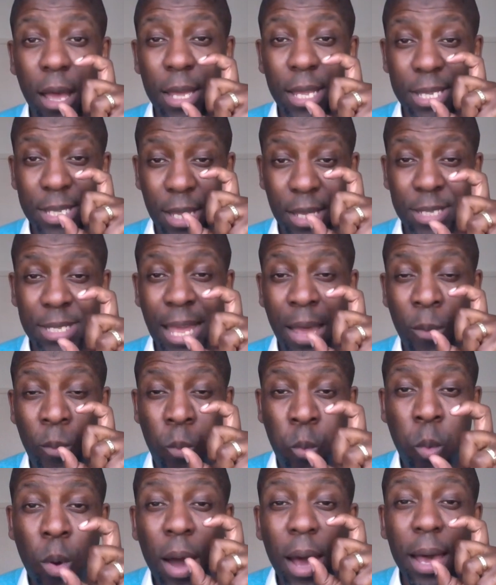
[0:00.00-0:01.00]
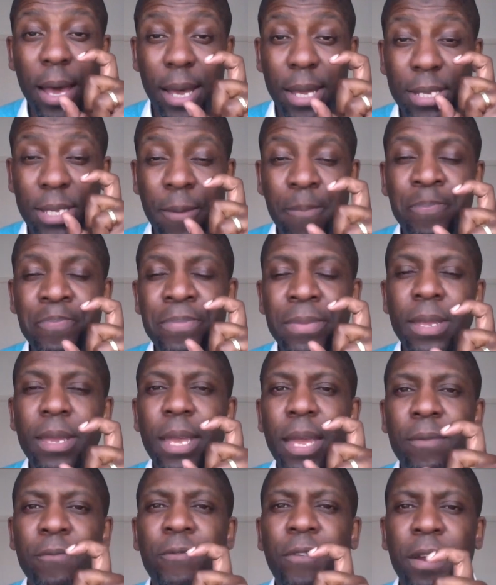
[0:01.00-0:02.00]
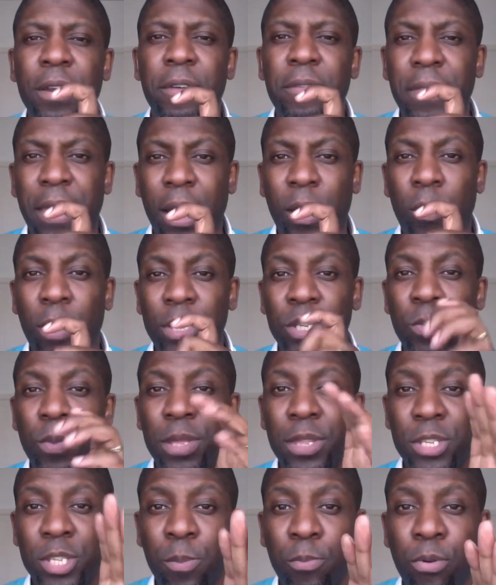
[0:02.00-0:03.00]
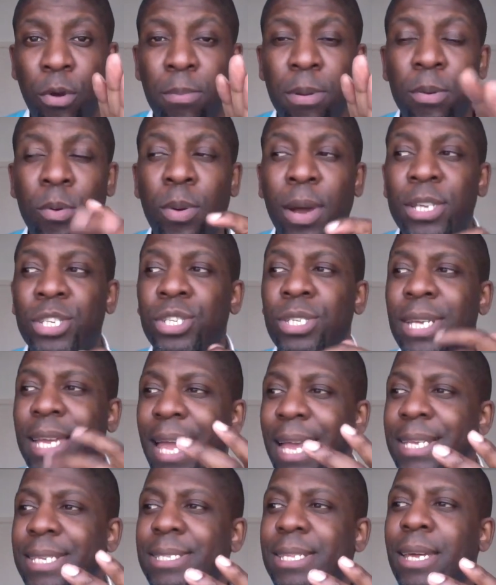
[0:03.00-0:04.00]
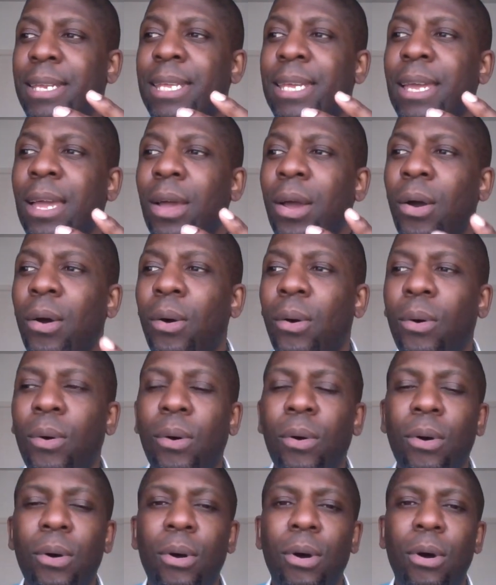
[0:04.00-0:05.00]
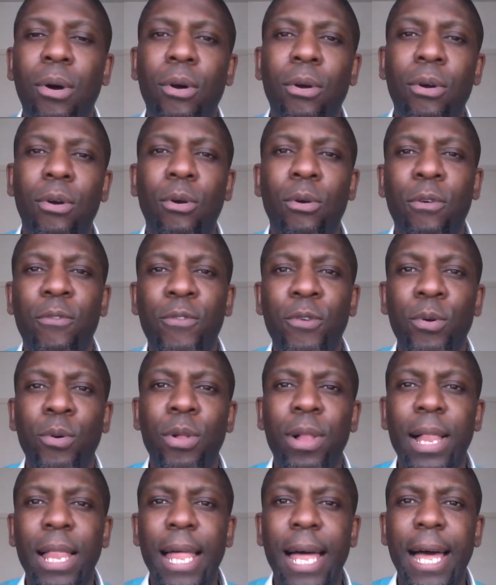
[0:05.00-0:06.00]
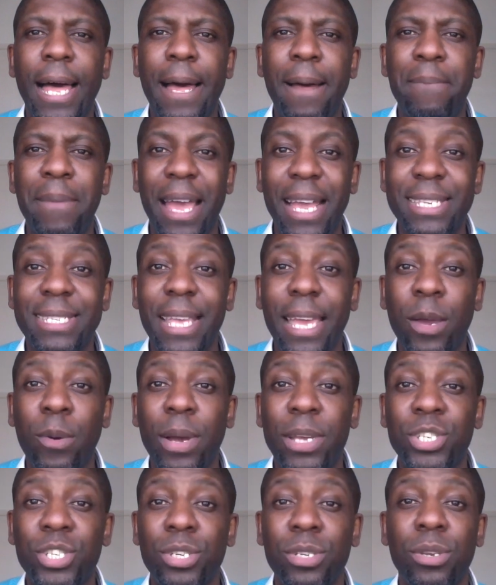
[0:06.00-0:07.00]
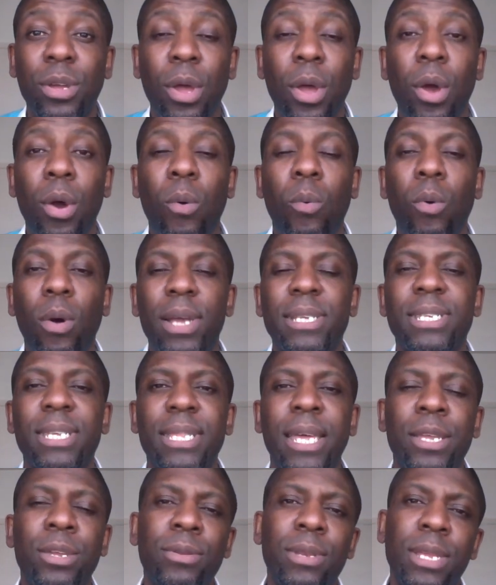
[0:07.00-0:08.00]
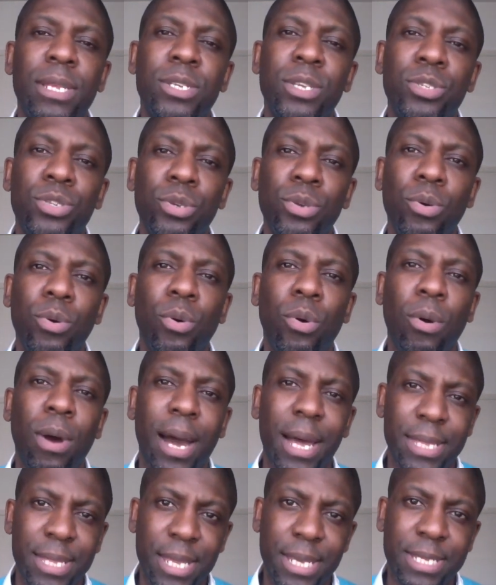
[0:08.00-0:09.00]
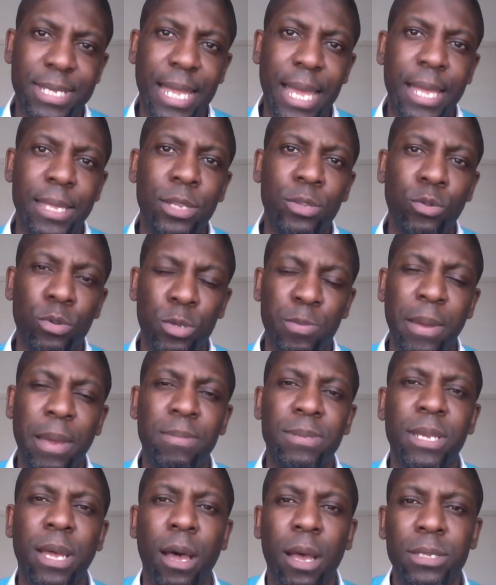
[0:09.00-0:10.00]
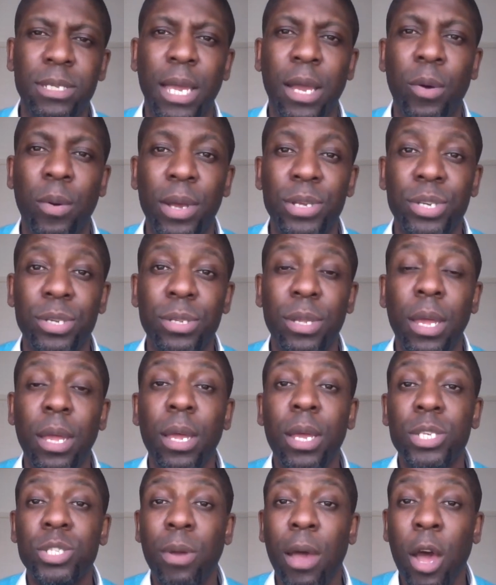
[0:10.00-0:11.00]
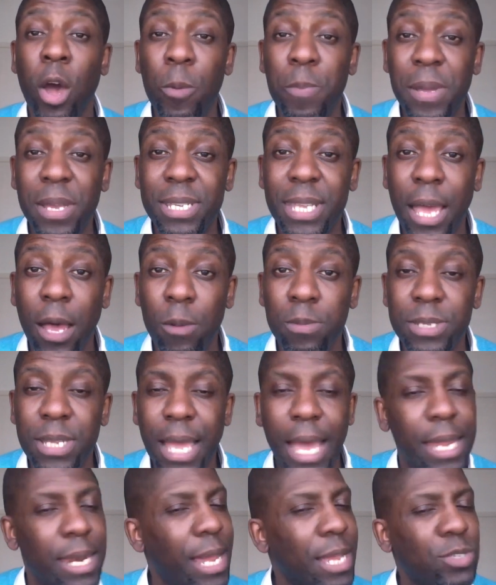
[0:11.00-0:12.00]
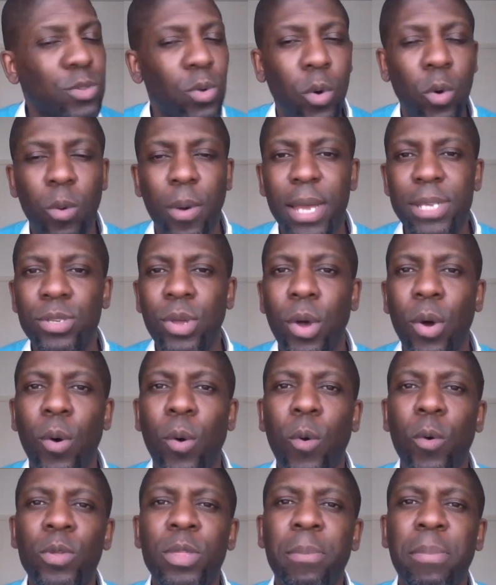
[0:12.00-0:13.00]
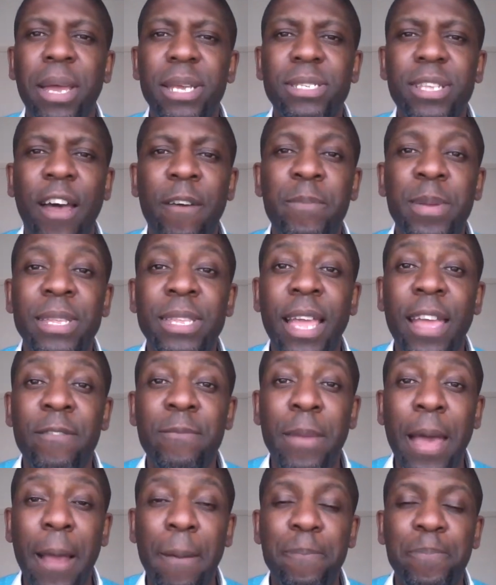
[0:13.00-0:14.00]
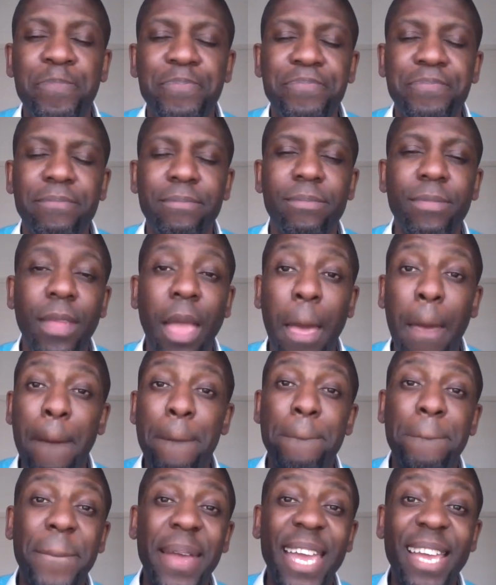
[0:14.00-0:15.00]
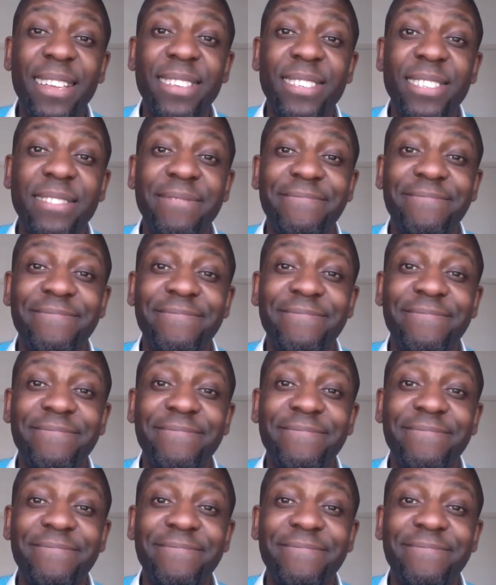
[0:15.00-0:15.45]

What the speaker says: does that word in front of that question, whether it's a problem question, a case study, or a full essay question, what is it that you need to do or understand in order to be able to ask that question? So I hope it has helped, and as always, all the best. I've been Dave Mack. Peace.